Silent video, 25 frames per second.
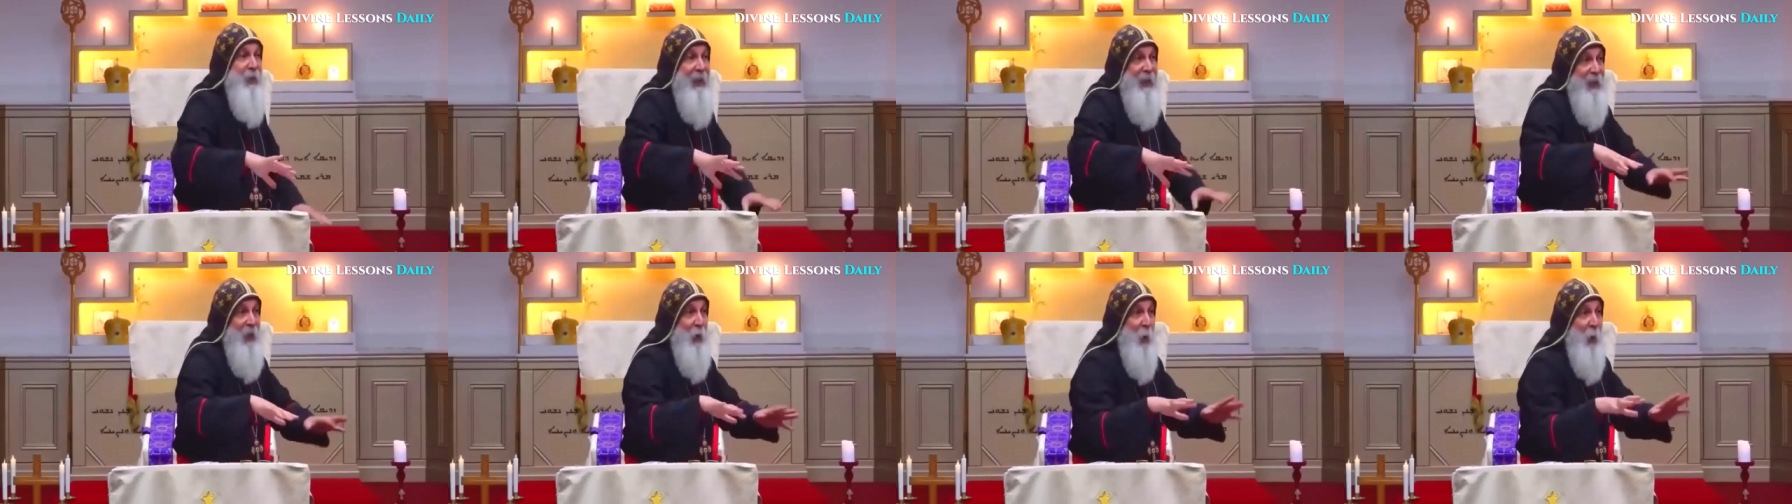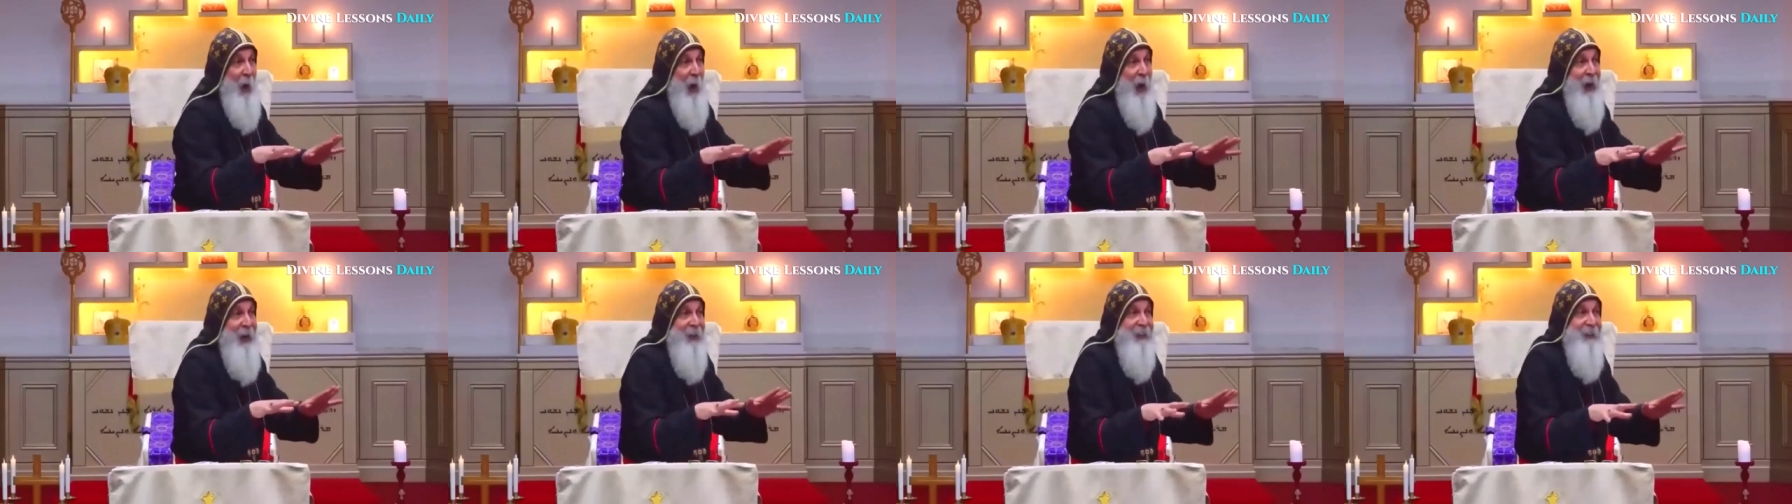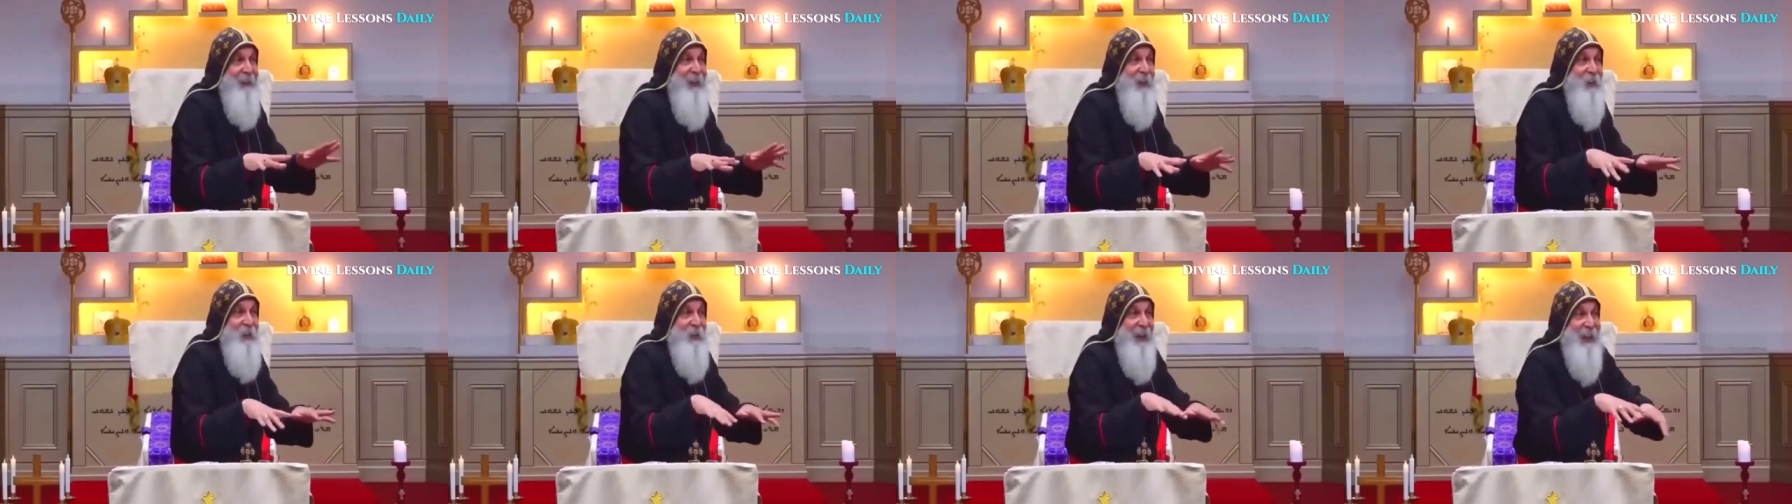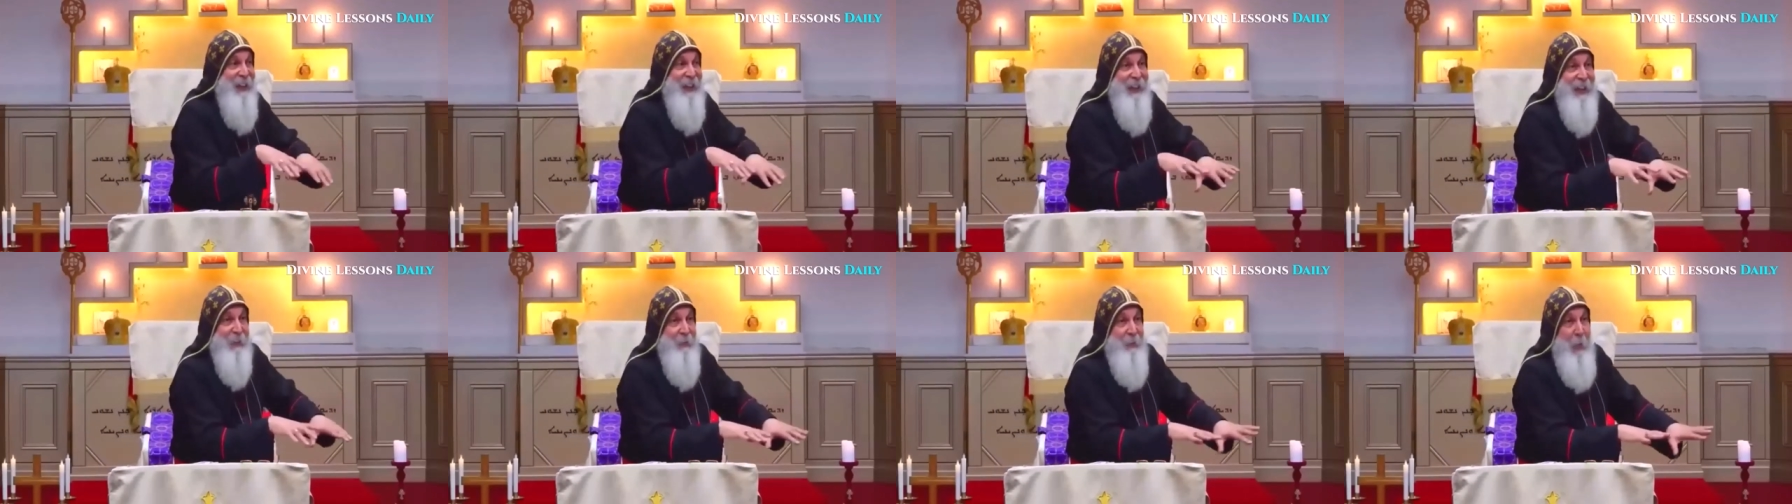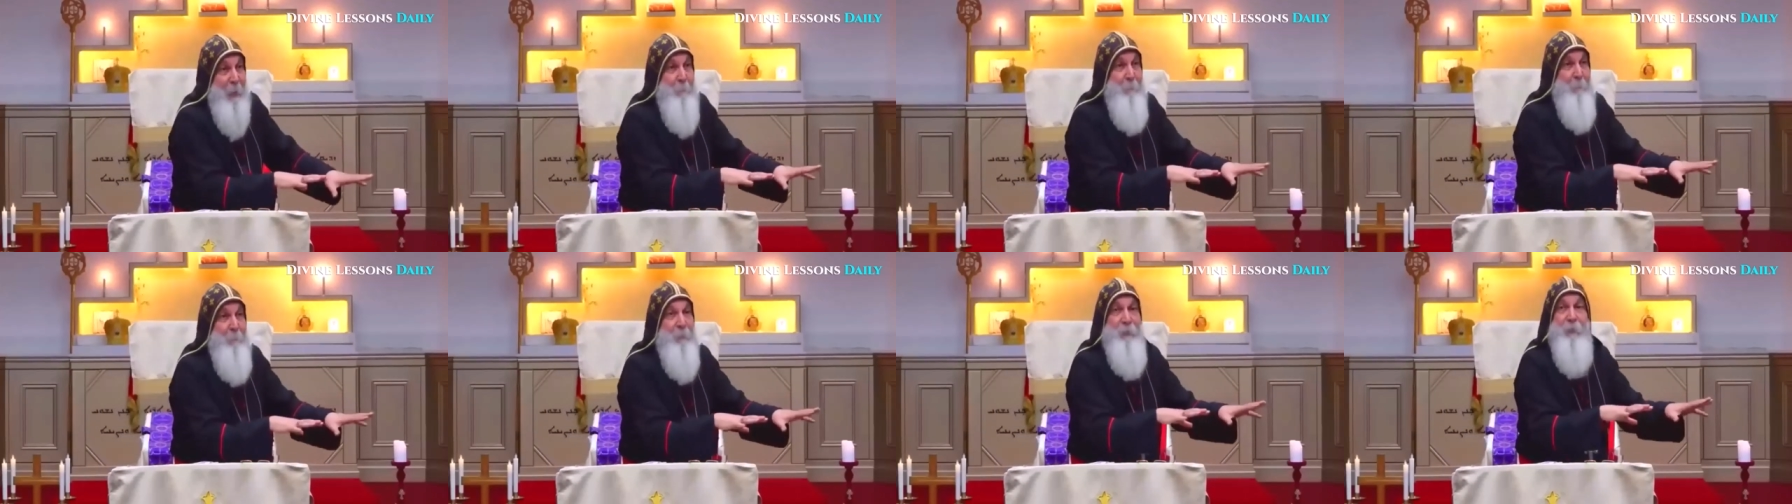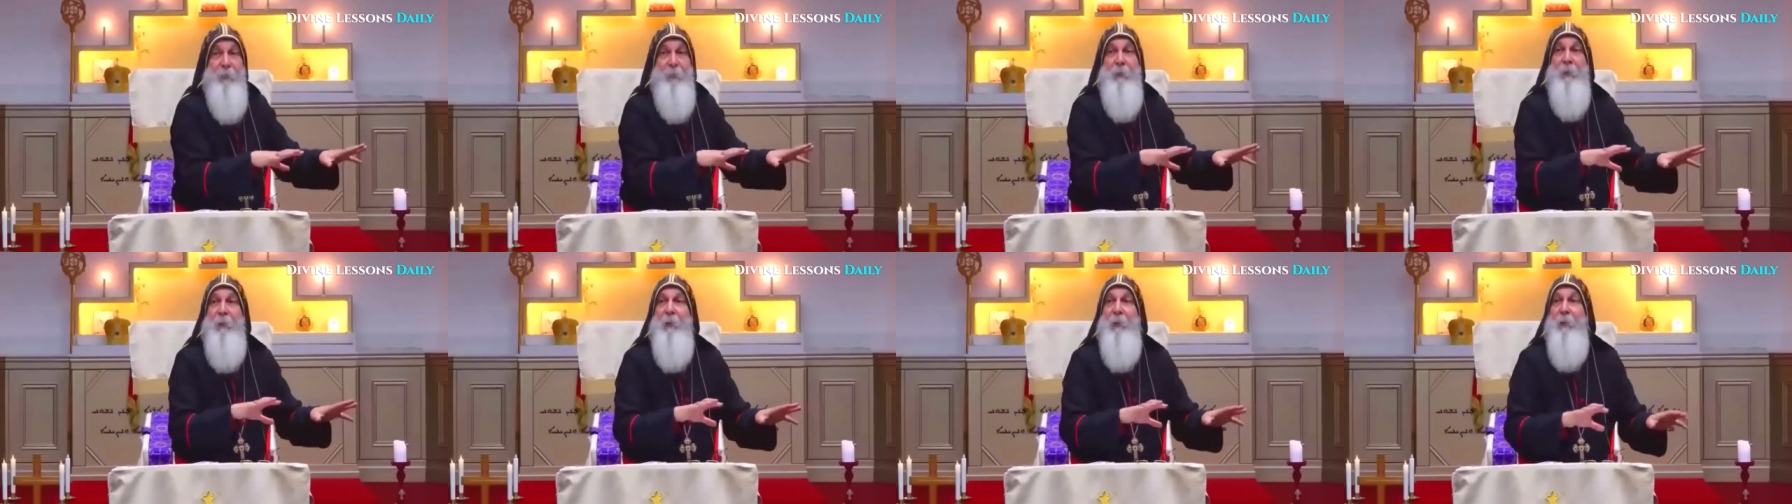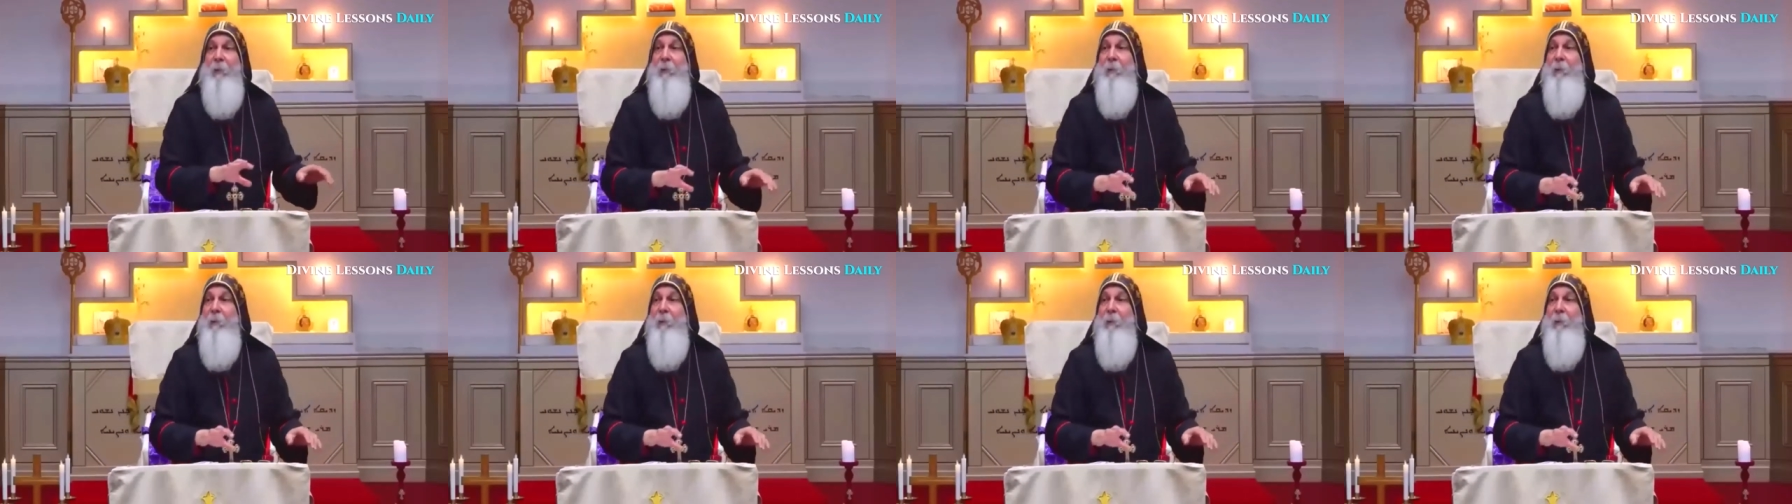in quietness, in the depth.